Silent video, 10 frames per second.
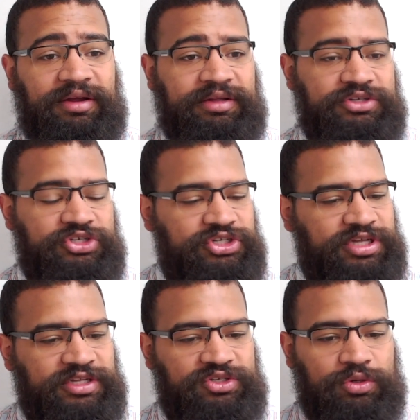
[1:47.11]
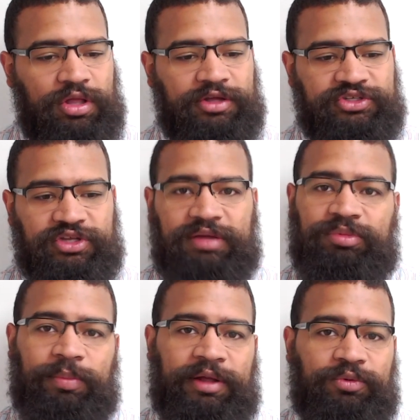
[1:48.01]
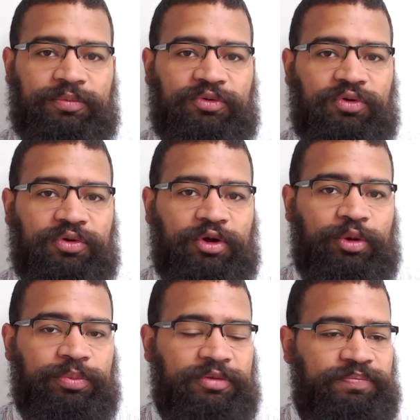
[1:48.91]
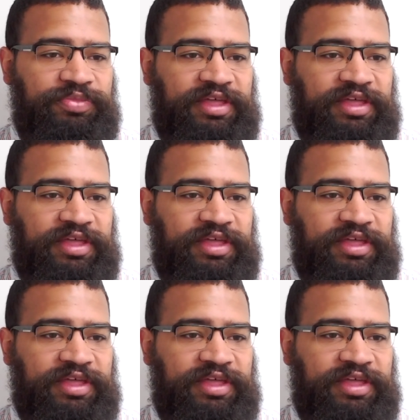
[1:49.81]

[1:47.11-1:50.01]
and she said so long as you keep the bedroom door open,